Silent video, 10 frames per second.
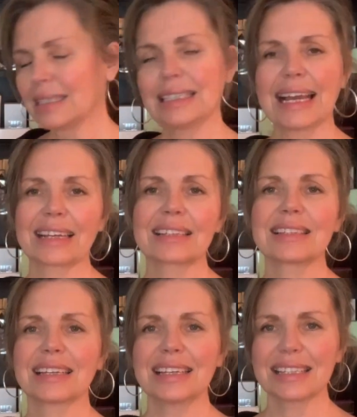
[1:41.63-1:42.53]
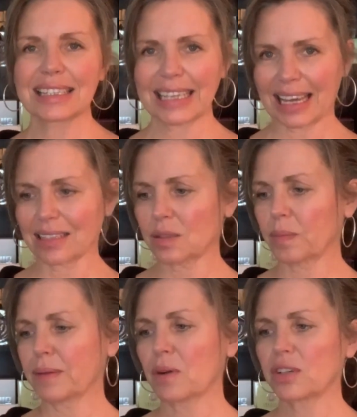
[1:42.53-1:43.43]
Next is Guess
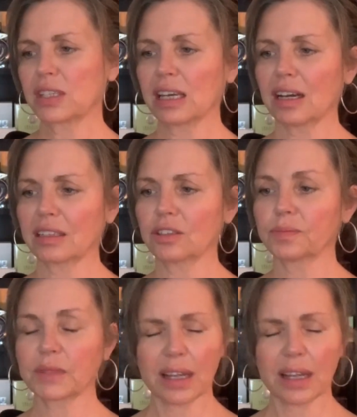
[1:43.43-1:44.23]
by Marciano.